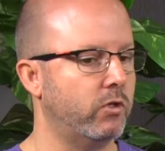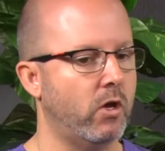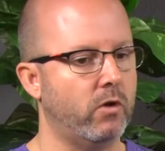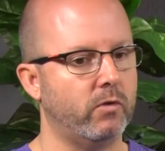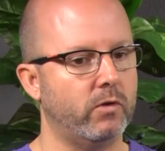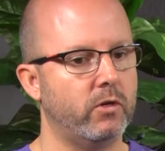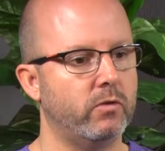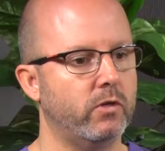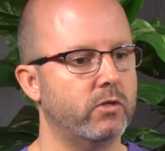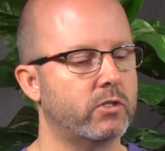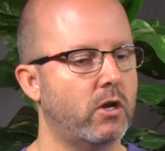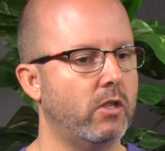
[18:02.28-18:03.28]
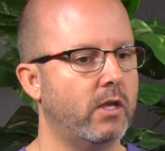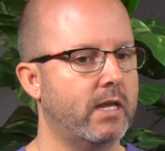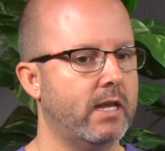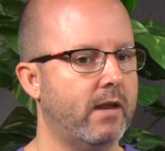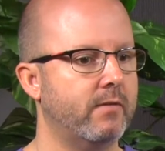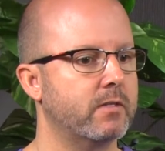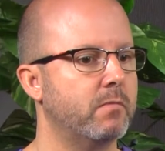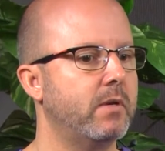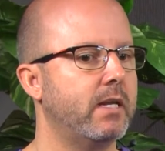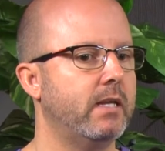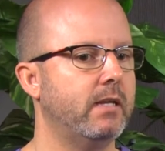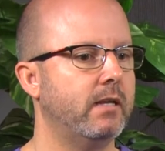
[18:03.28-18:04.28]
You start looking at if
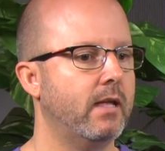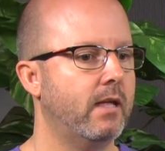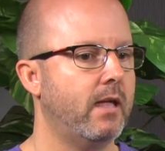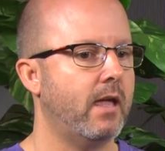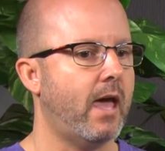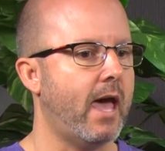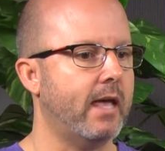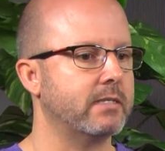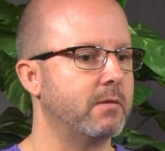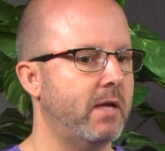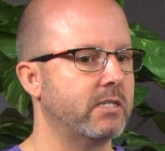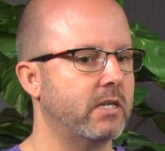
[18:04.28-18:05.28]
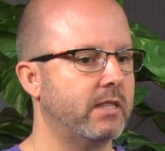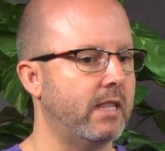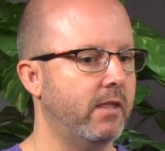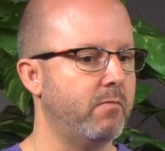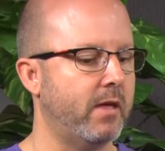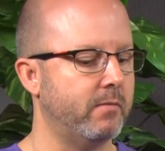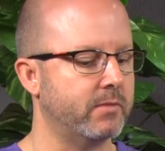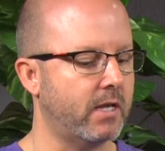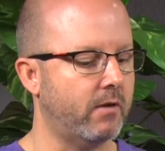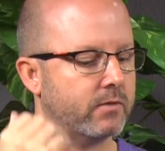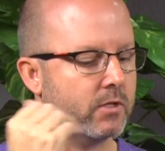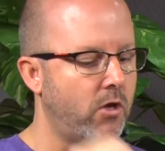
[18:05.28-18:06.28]
somebody has dementia and they live by
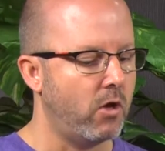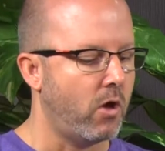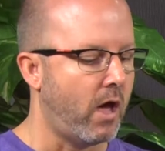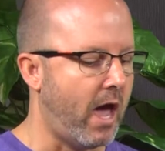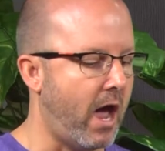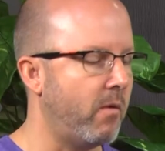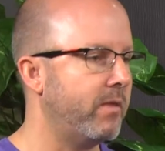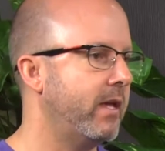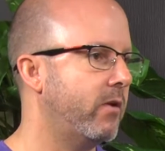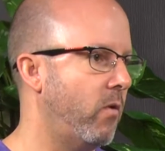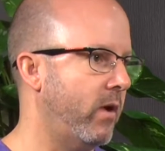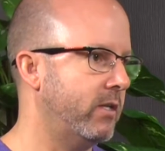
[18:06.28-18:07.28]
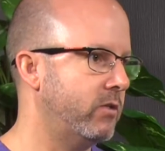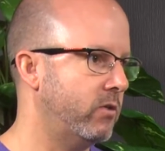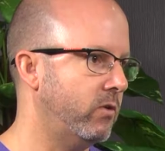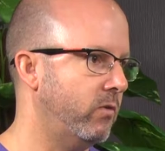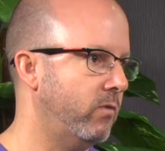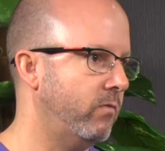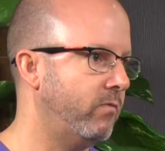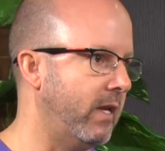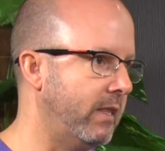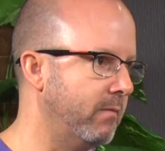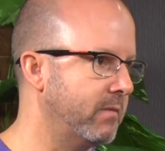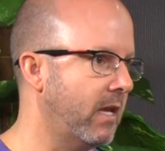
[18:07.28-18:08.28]
themselves, how are they going to
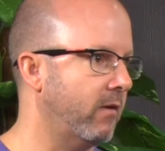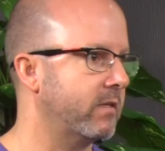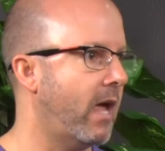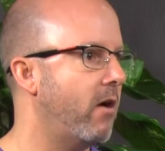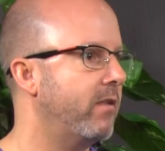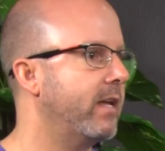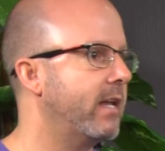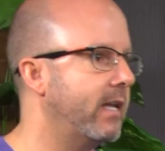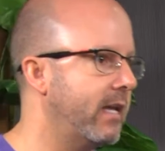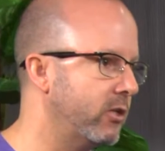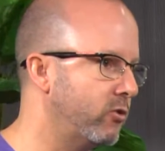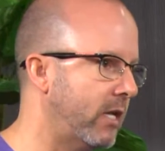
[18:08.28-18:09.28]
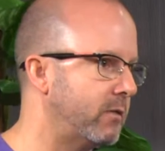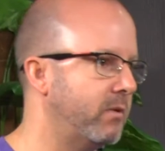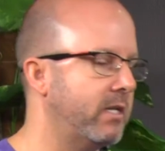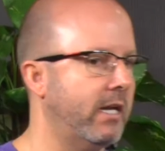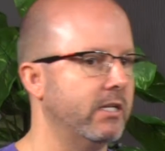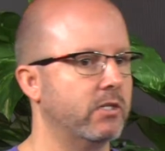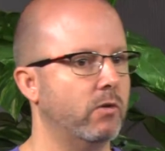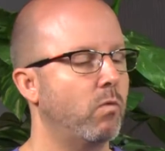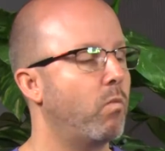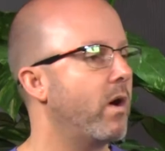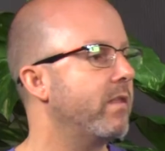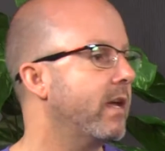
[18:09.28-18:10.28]
feed themselves? How are they going to get transportation?
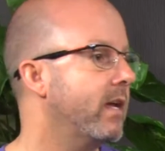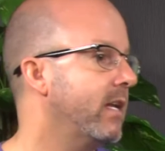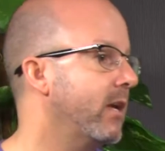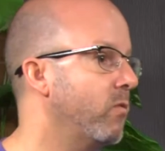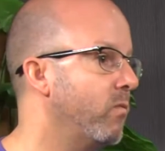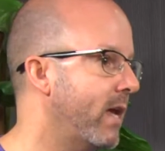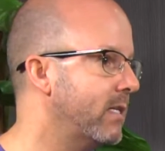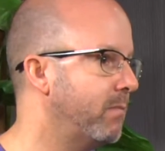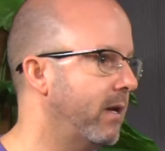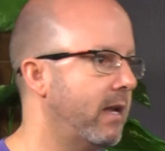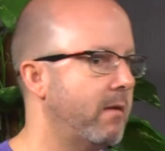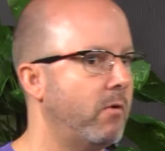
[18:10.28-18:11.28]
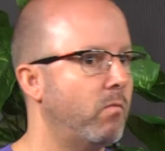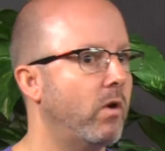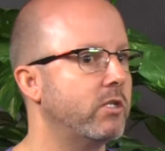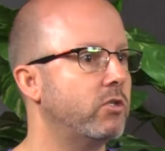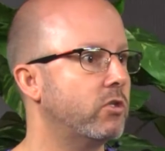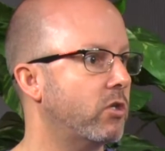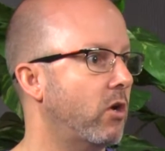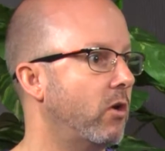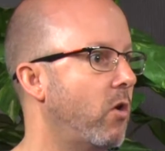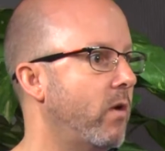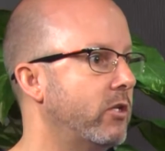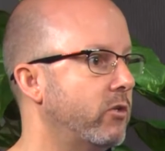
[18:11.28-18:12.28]
Where are they going to get respite? I mean, once you start
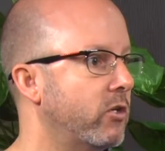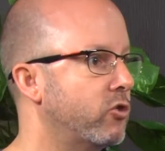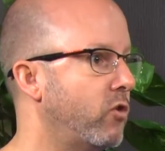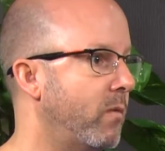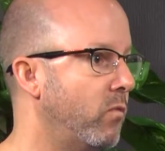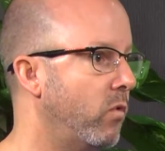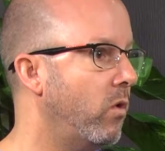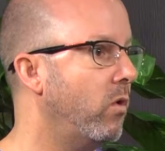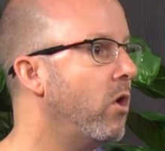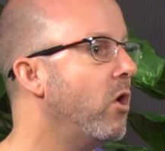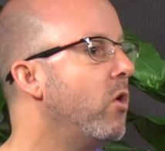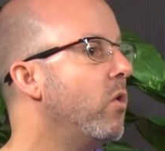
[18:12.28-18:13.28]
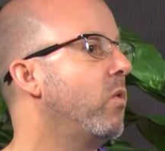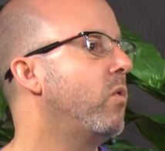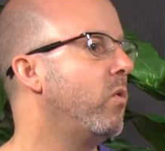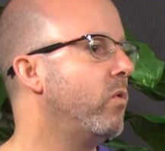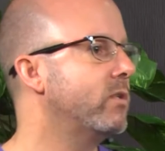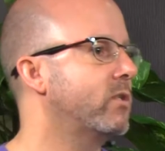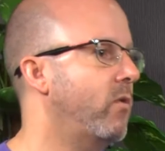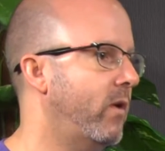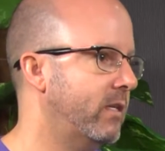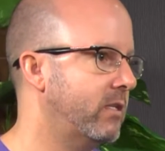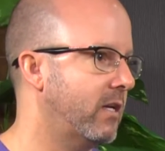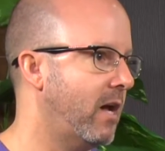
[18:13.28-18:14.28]
going to extreme rural, who's
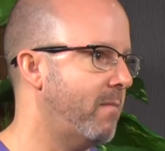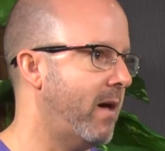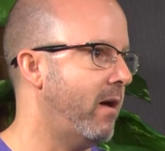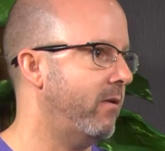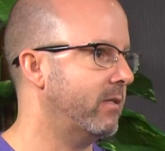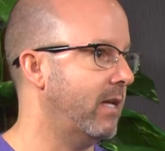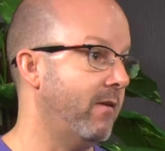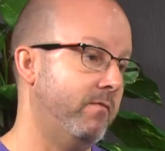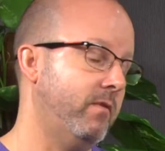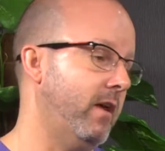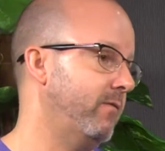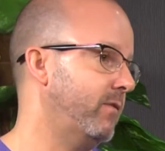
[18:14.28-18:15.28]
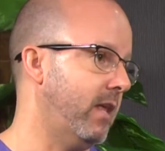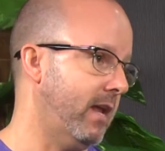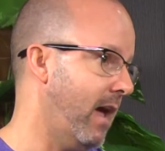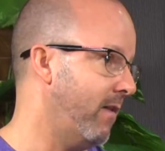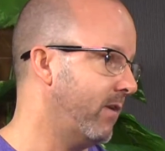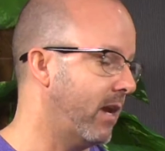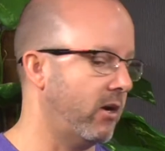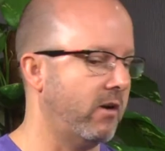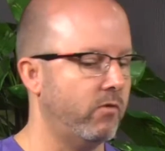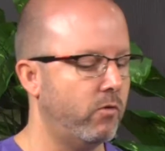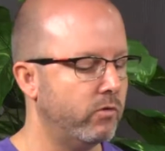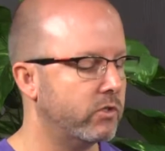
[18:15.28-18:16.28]
going to come out if they have a
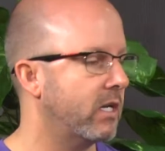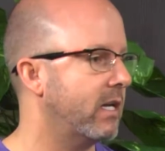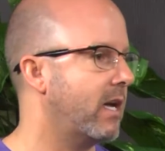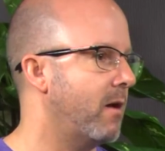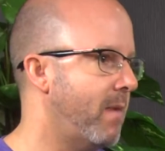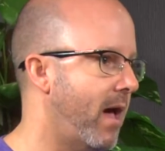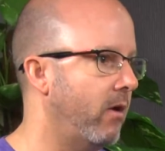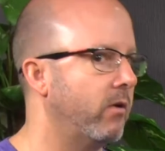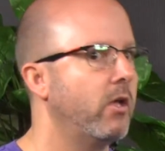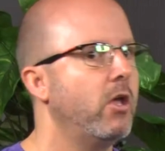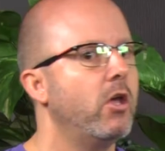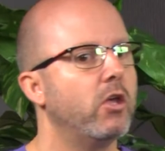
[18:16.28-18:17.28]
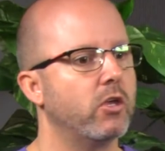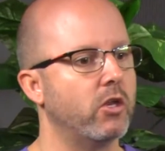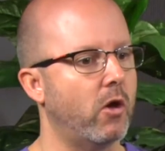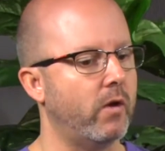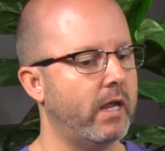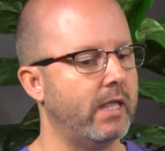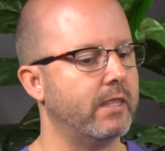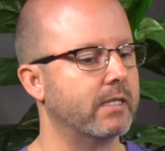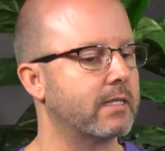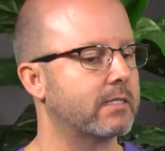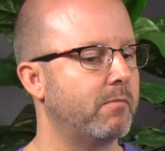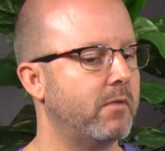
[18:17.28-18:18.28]
caregiver? Who's going to come out? And
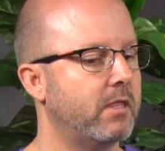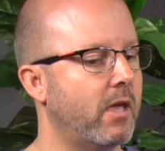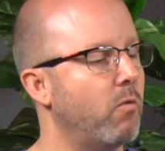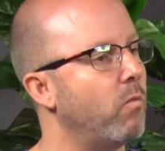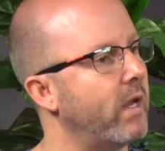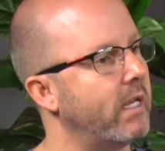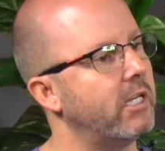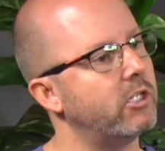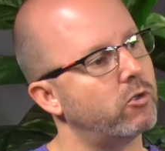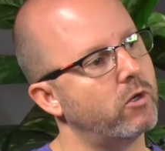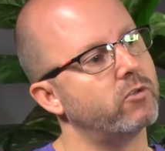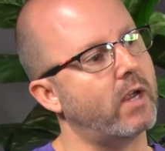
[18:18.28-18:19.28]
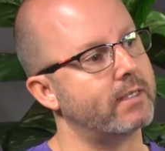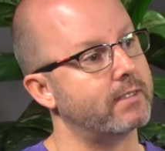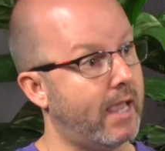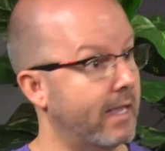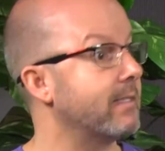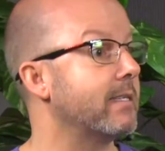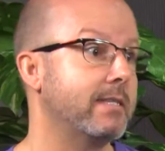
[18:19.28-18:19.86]
this is something that we need to address as a